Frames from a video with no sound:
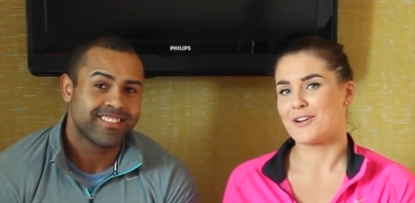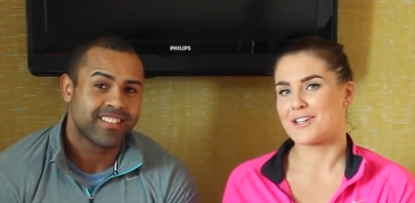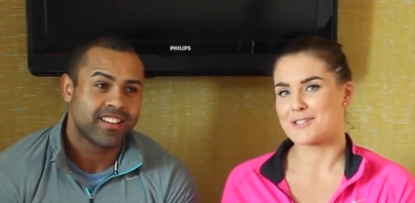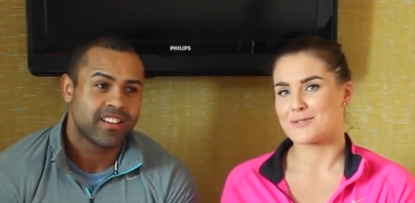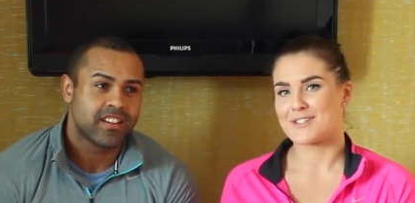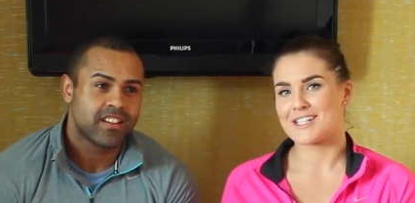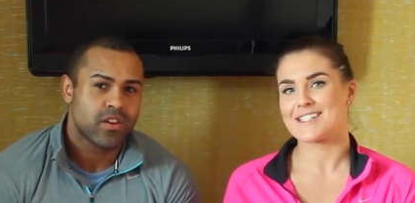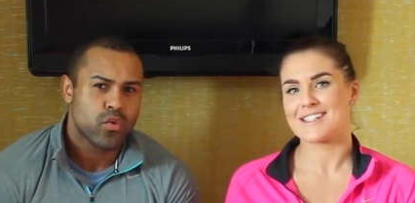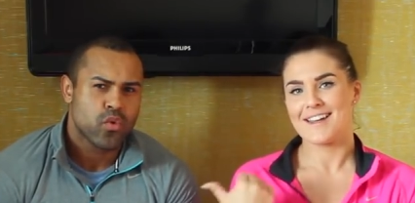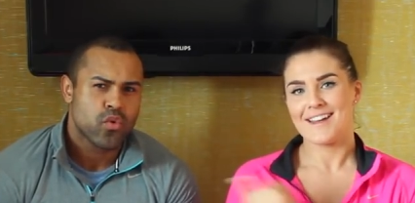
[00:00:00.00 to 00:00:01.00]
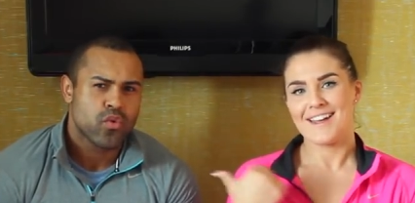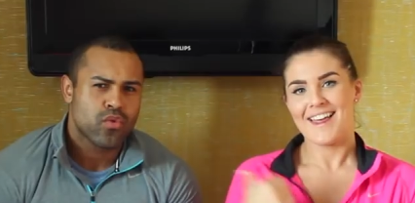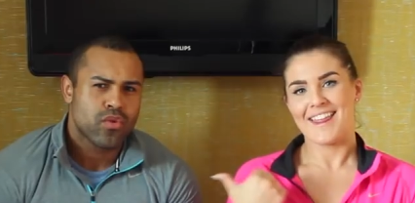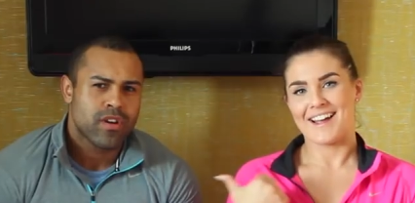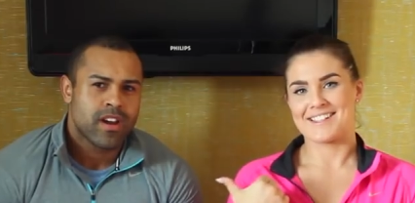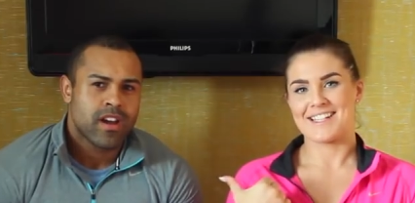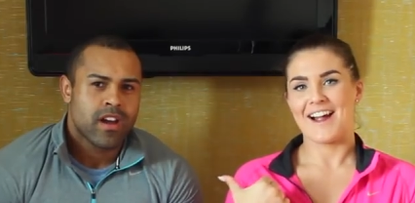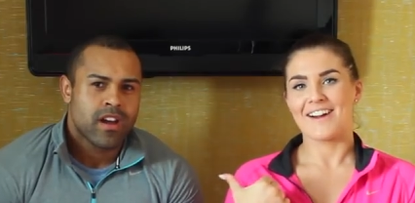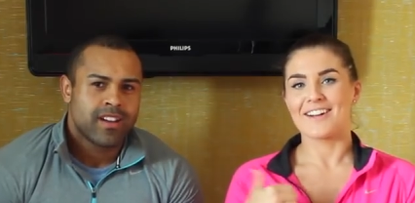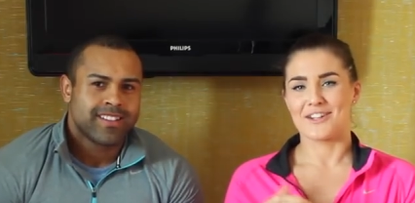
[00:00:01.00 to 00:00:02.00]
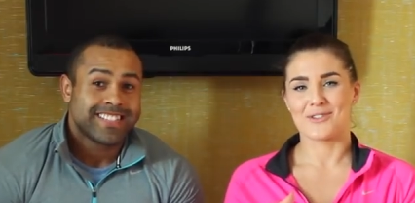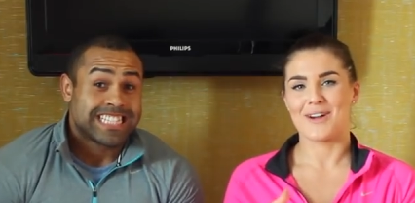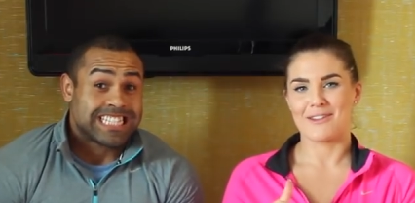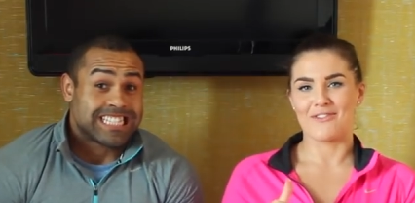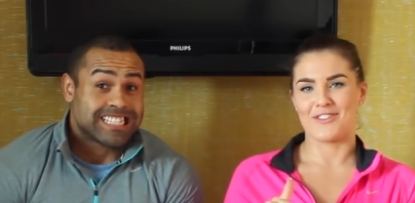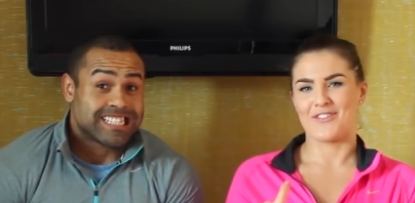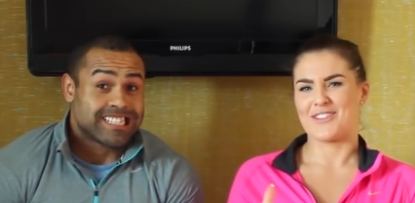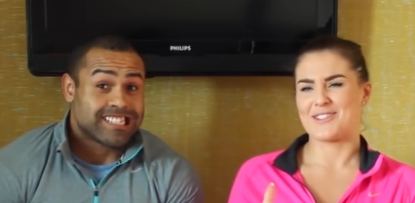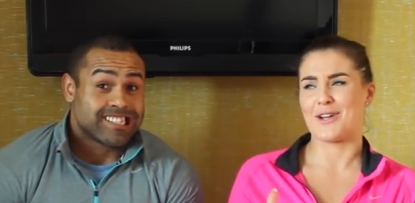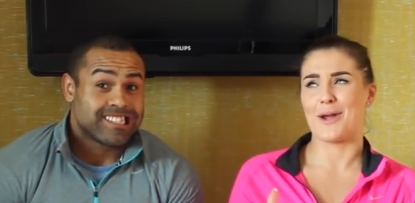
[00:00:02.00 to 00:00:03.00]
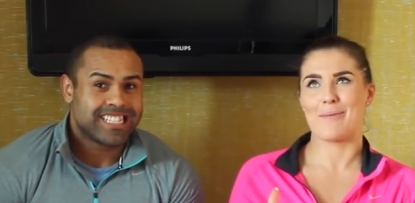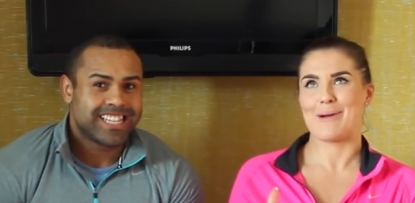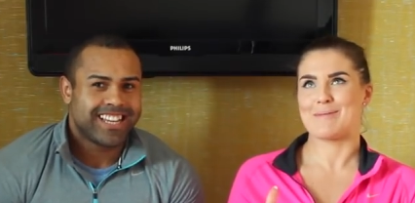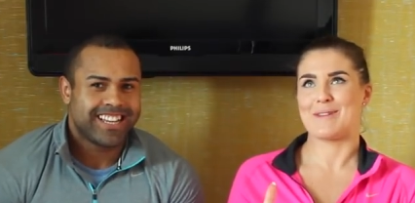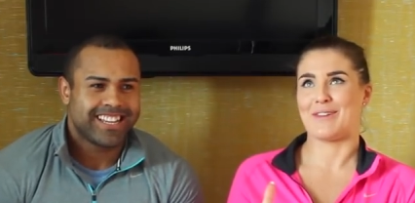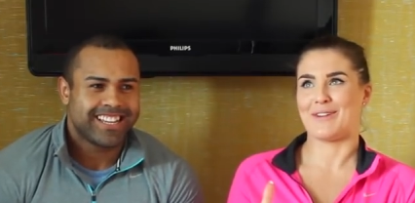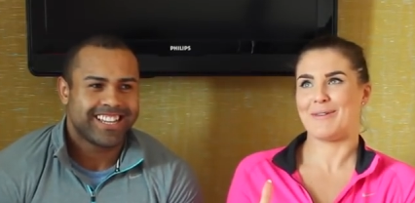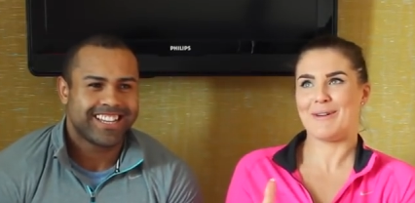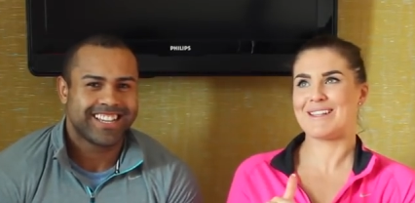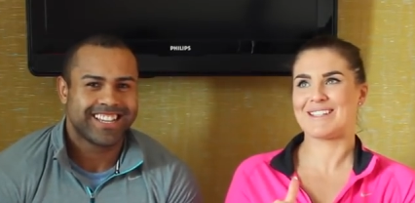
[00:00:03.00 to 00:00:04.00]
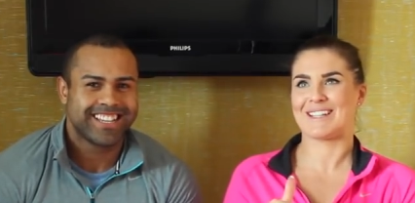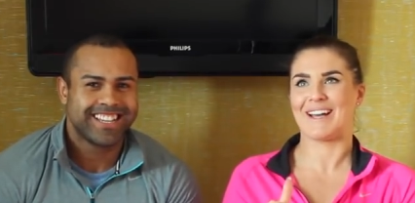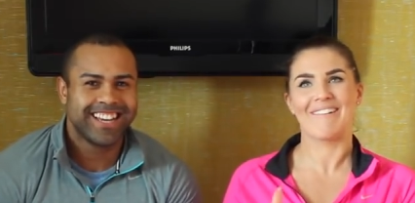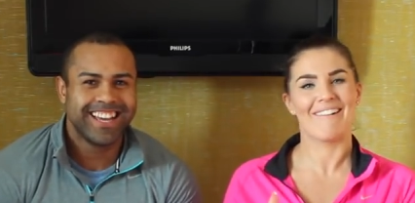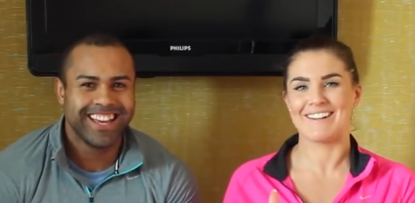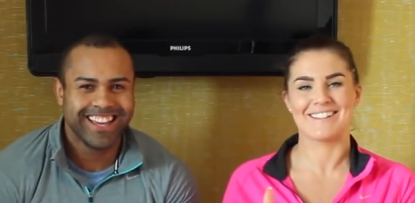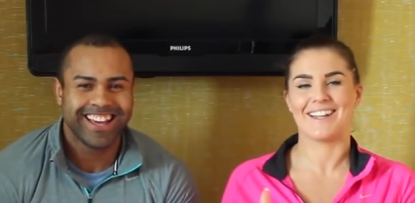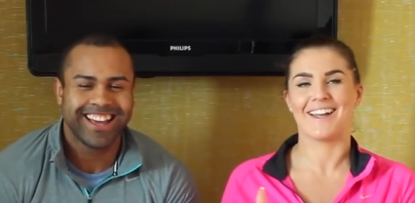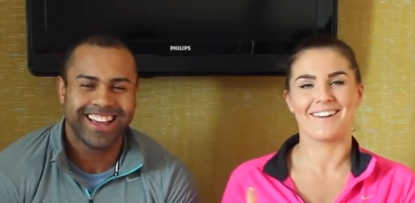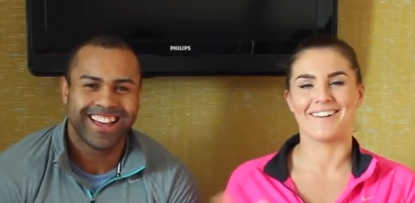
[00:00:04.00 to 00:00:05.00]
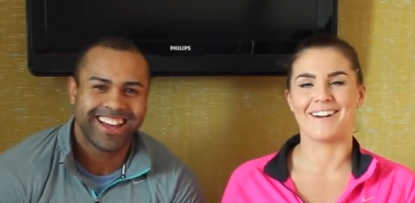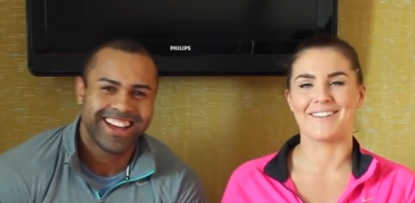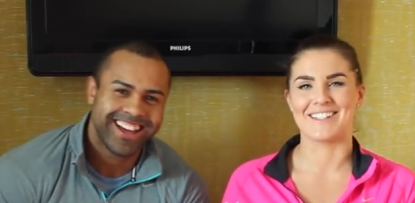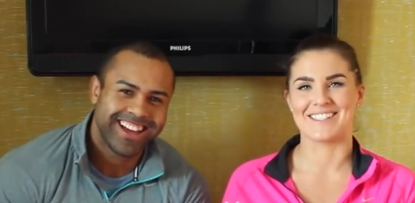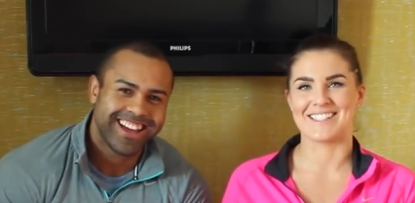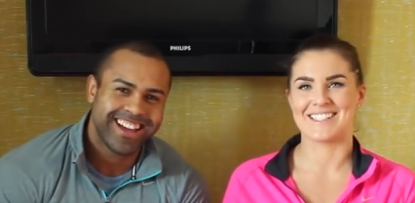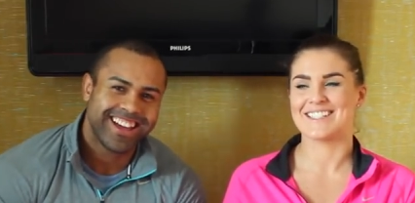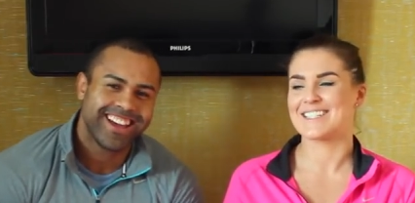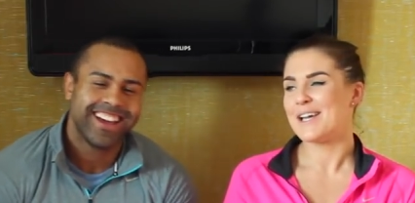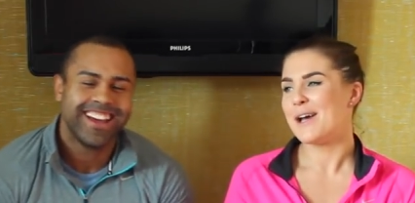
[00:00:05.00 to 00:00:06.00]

Speaker 1: hunky dories. Thanks to Aaron, I tried them for the first time probably 3 weeks ago, and it's like, oh, I wish I didn't.